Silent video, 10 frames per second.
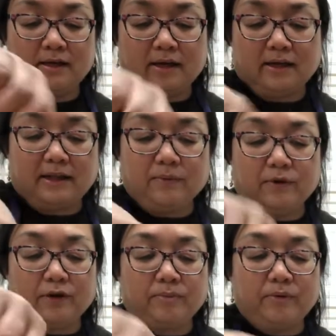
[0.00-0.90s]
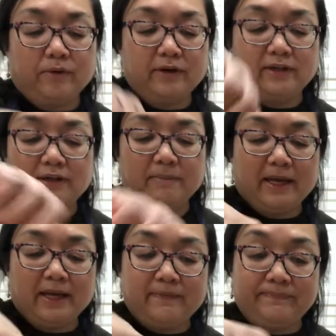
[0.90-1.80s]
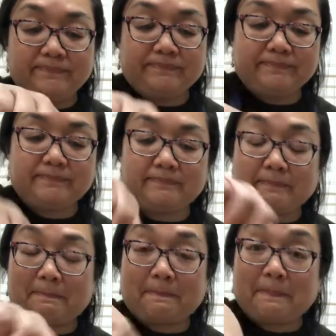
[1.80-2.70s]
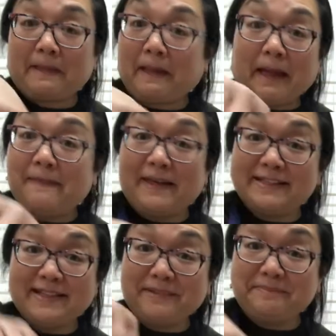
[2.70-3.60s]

And then we're gonna pour it in our pan, and that's it.